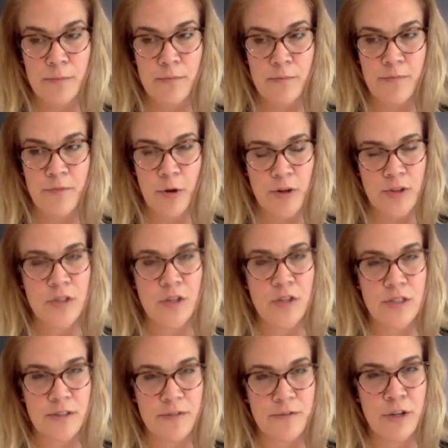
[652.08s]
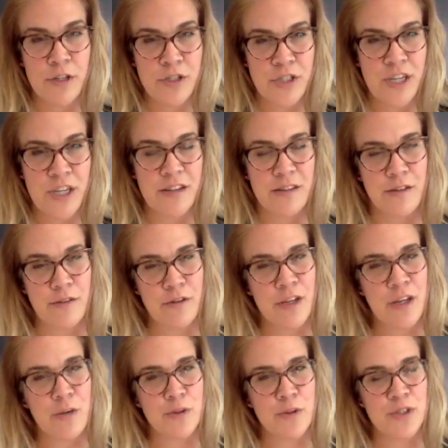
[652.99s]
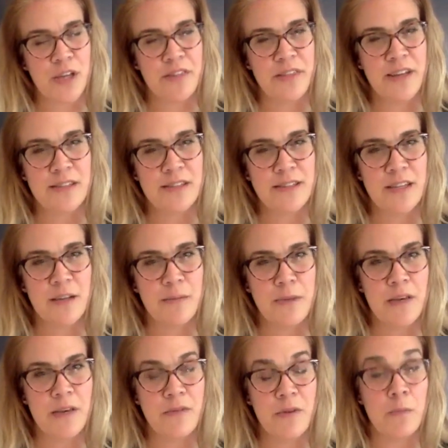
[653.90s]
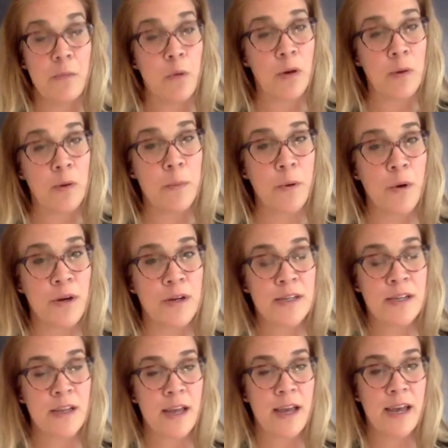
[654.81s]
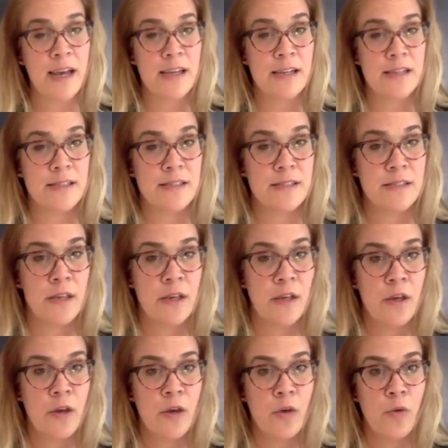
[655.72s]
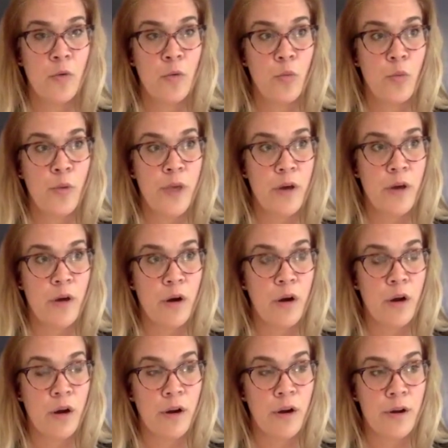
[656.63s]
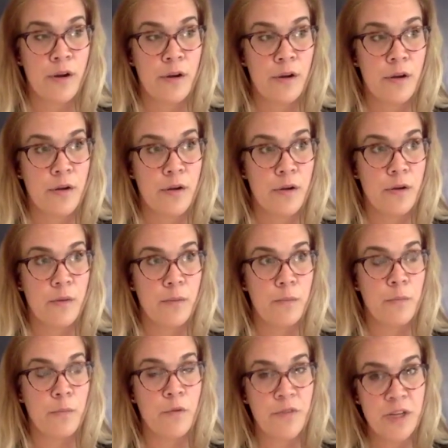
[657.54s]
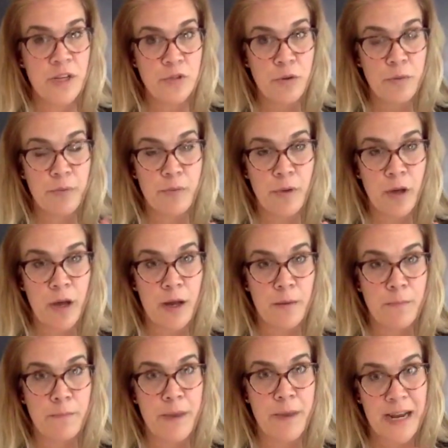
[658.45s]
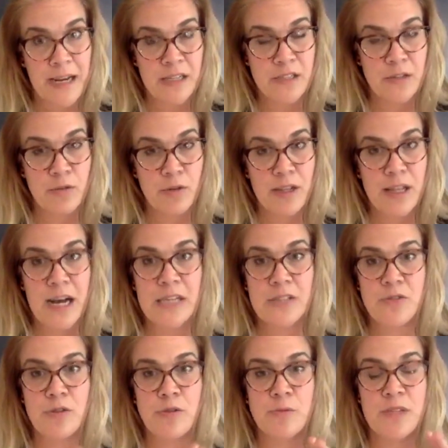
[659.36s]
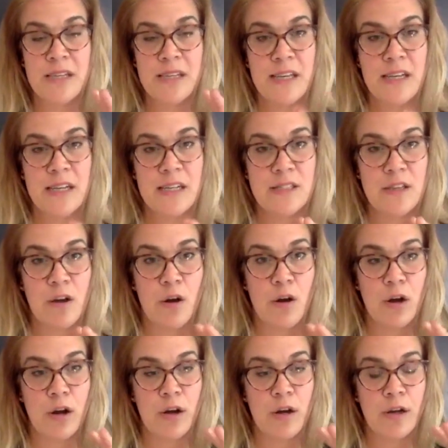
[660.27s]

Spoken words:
focus on differentiated learning, which I think is going to be even more important as we are moving to back into classrooms and kids are